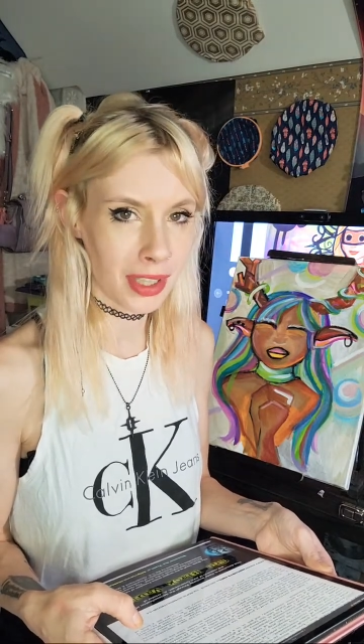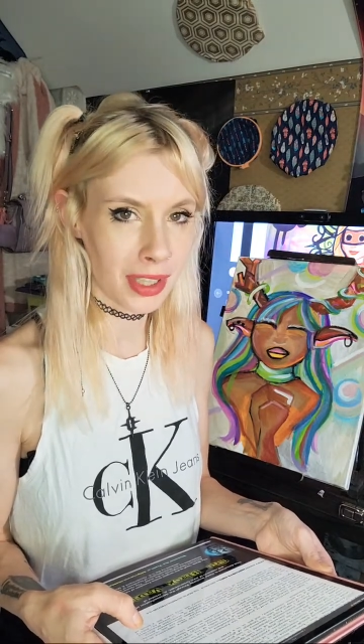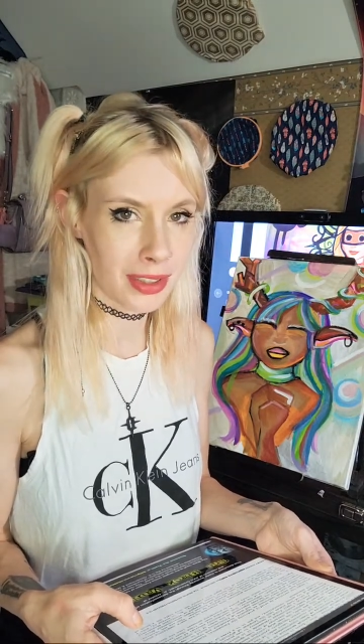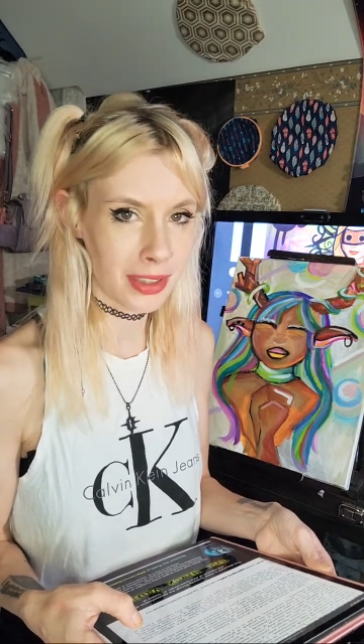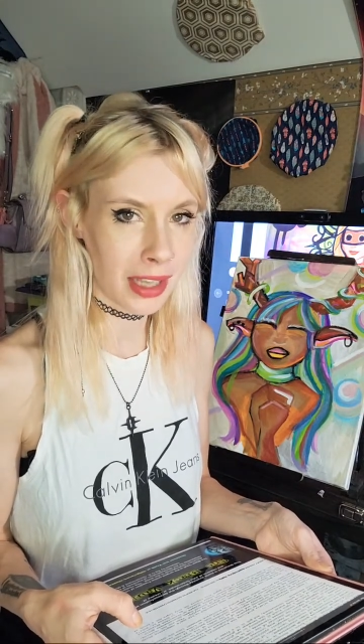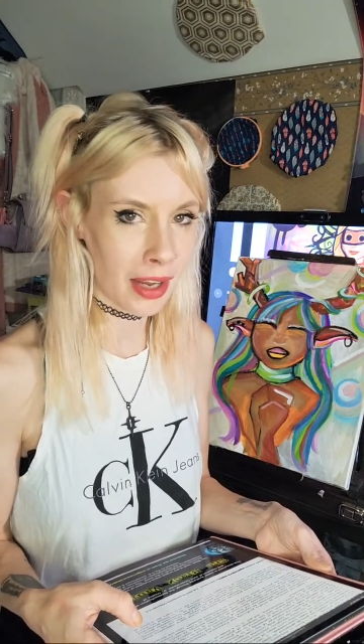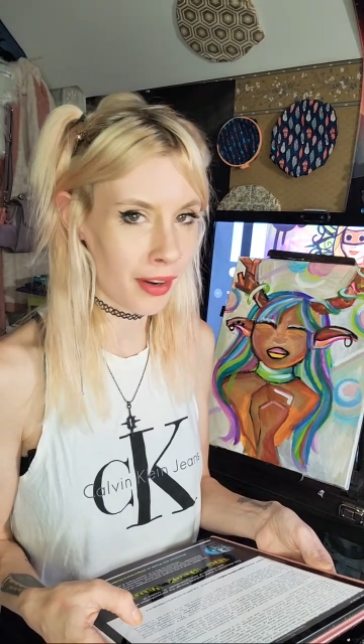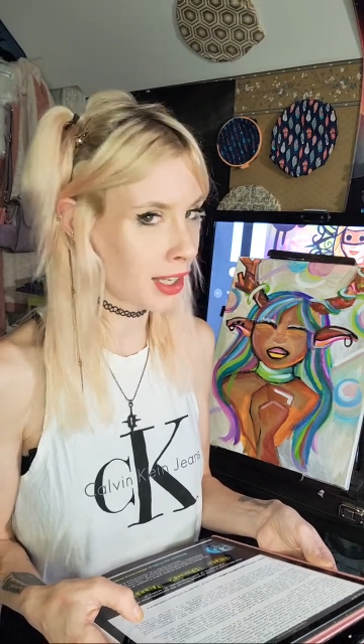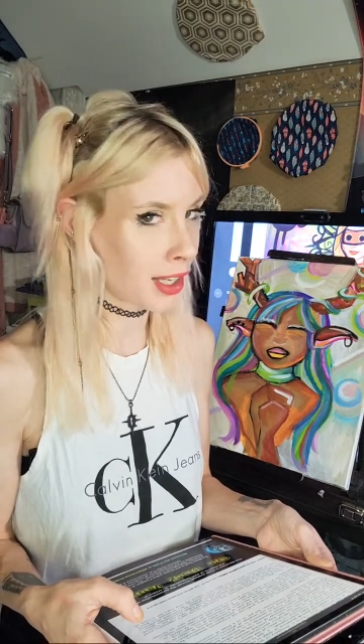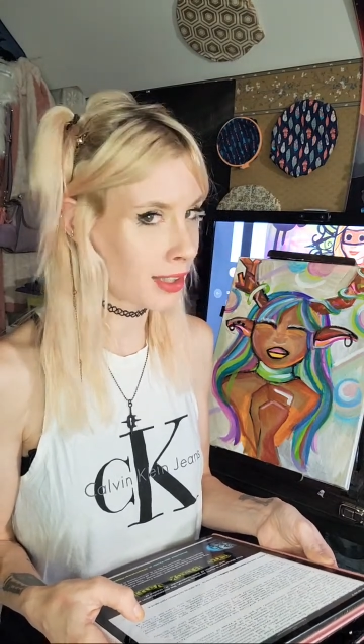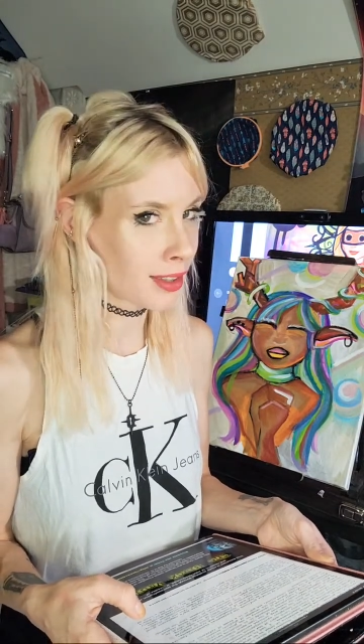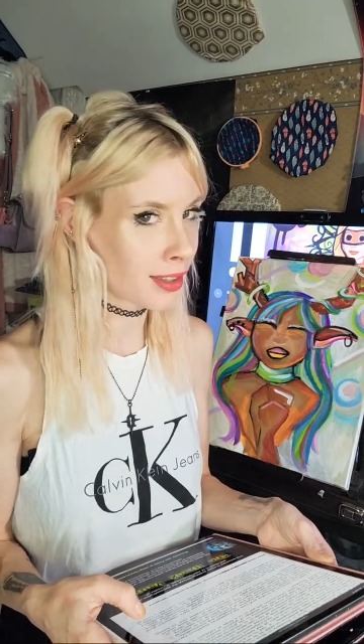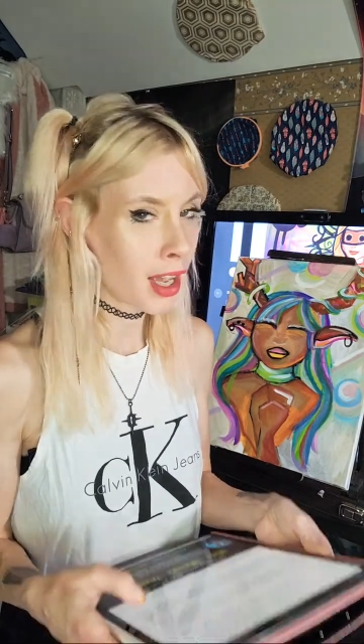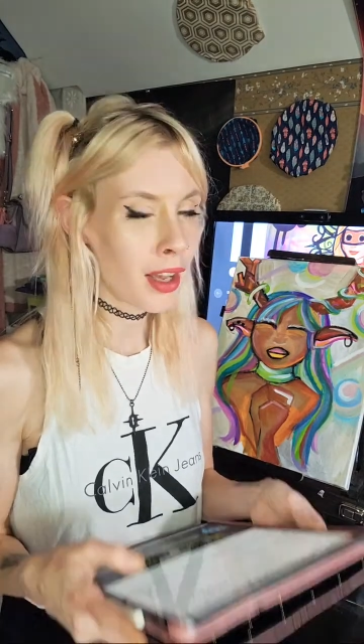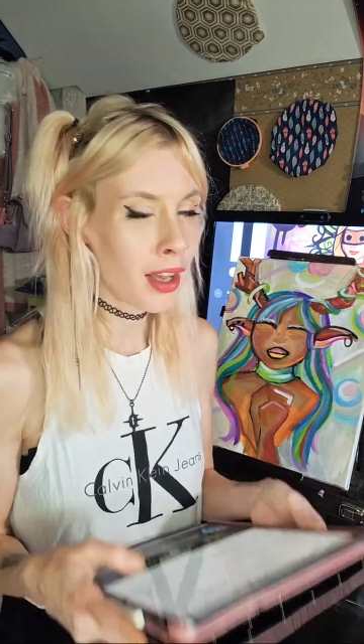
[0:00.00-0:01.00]
There it is.
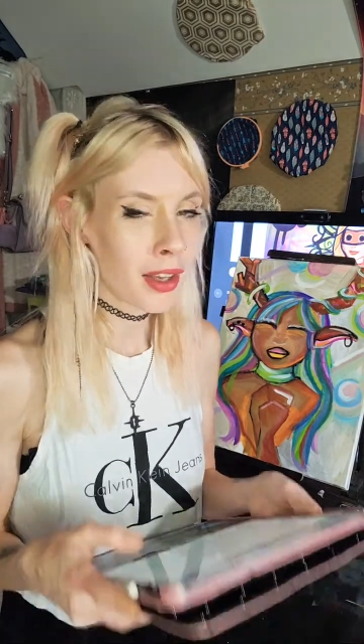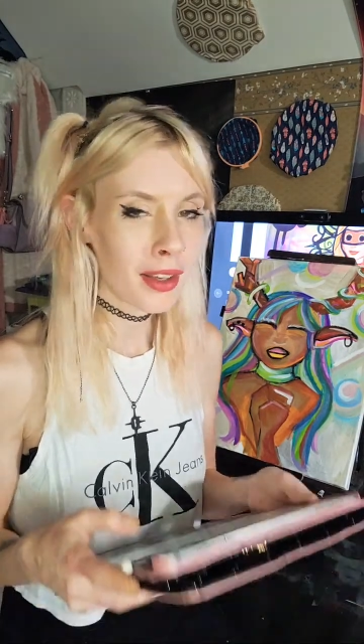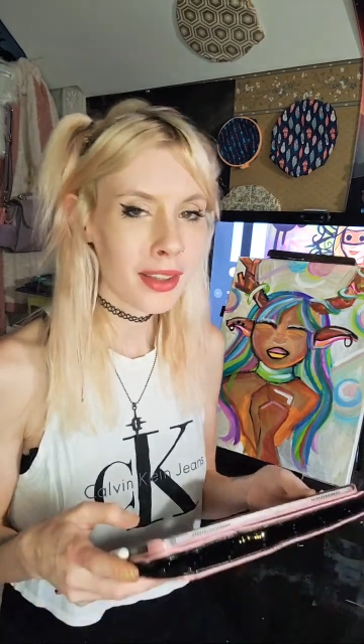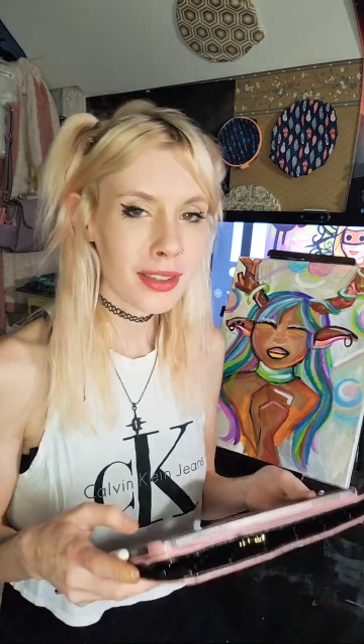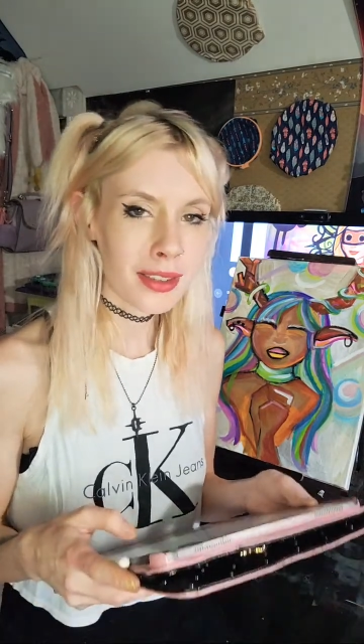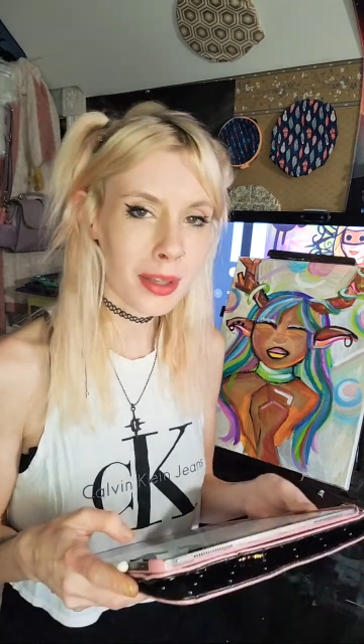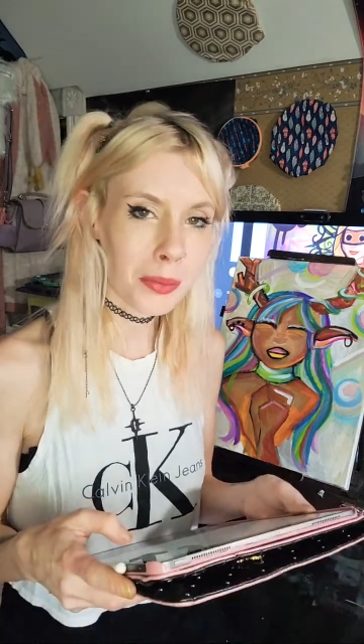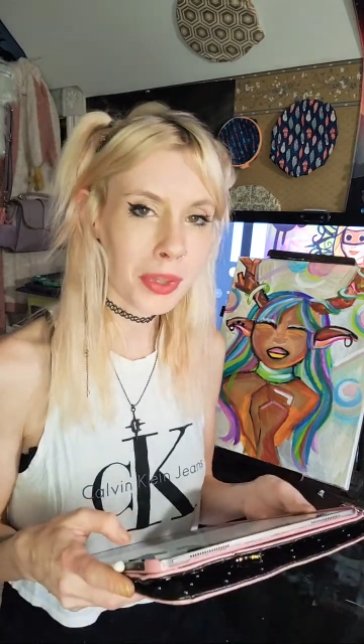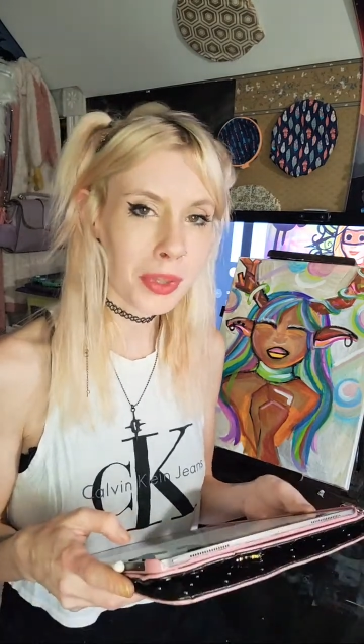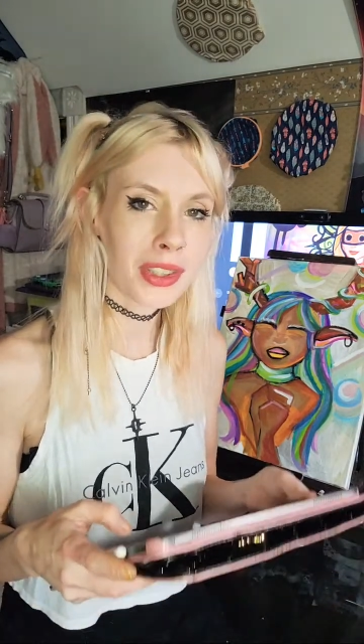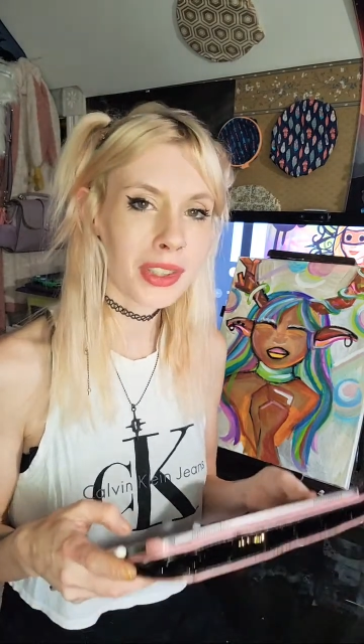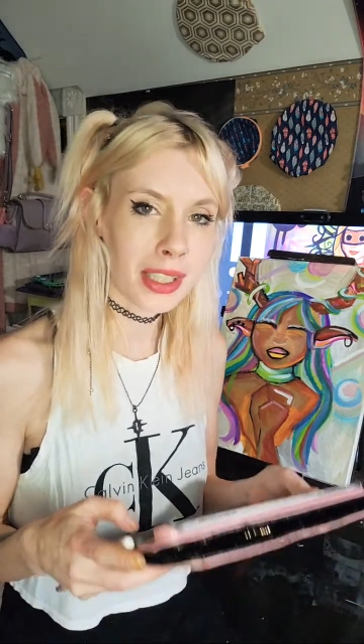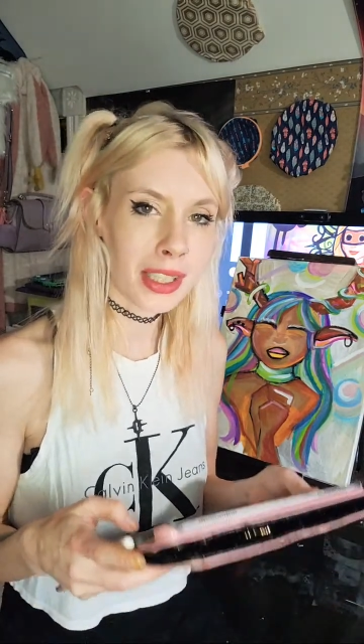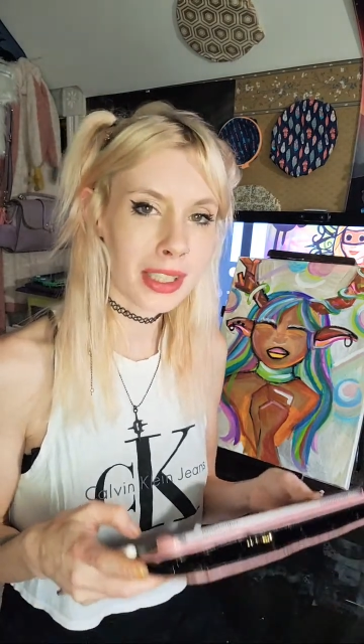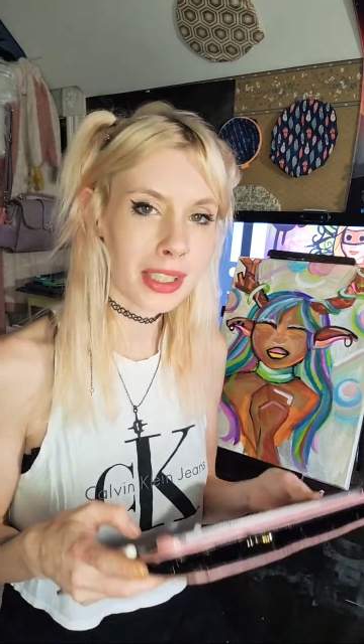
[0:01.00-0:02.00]
Similar
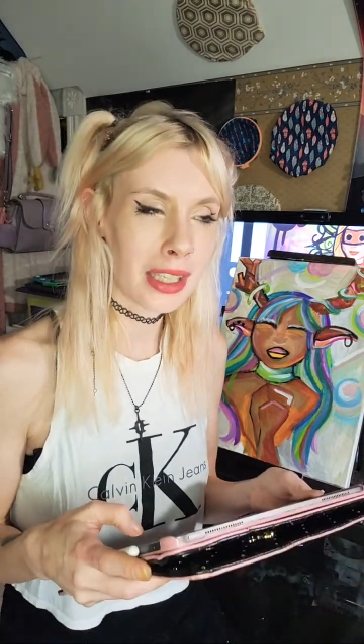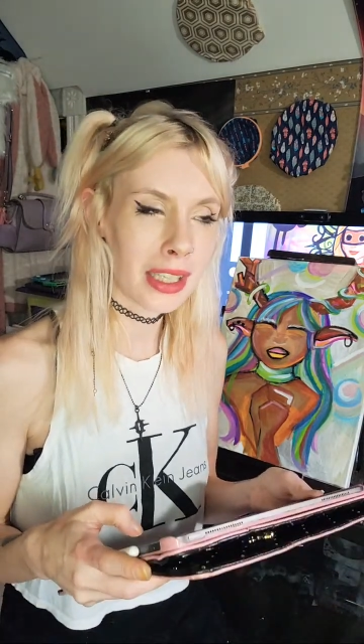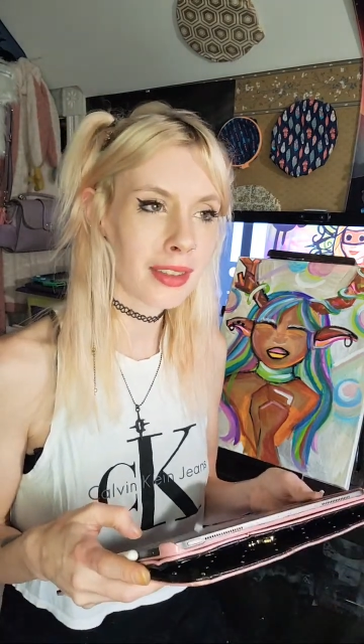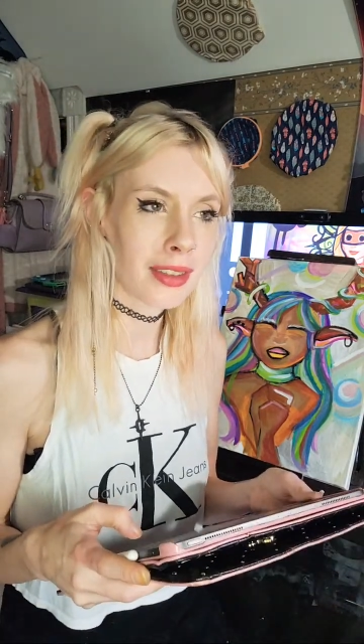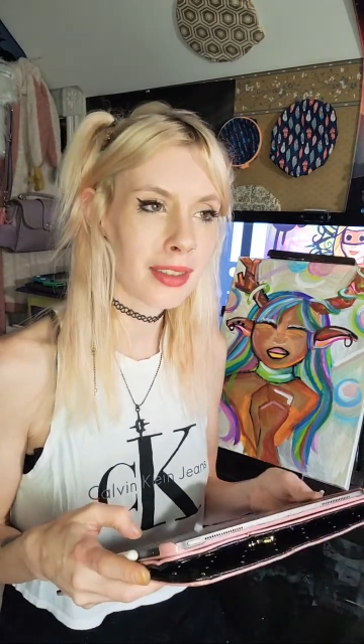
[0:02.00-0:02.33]
techniques,